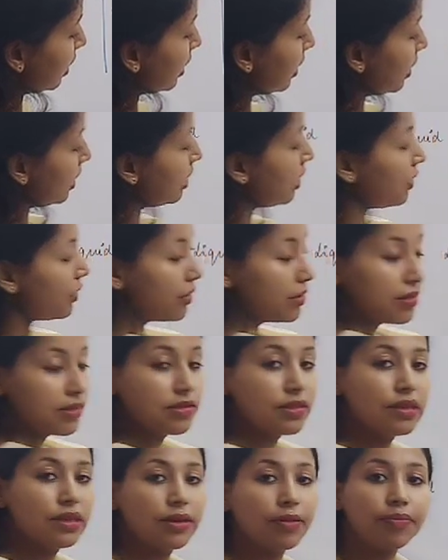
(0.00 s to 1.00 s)

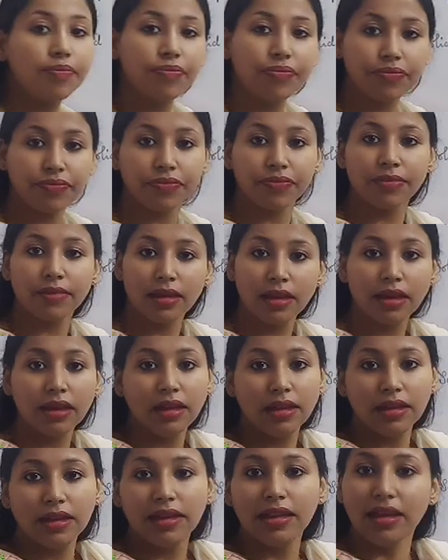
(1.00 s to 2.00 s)
alloys.
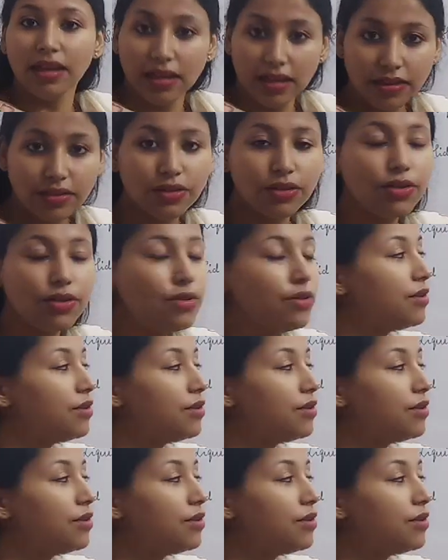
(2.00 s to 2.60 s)
So,